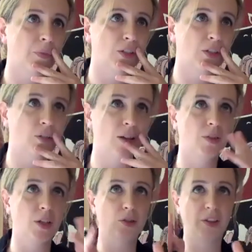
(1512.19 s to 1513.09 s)
so th-
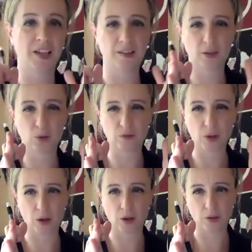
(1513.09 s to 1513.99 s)
those things are sort of
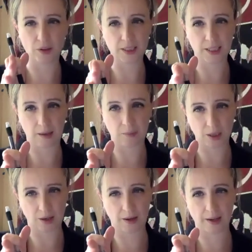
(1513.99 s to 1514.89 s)
going on at the same
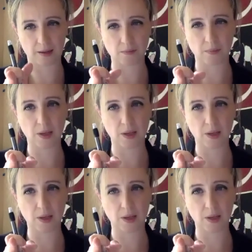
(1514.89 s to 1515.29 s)
time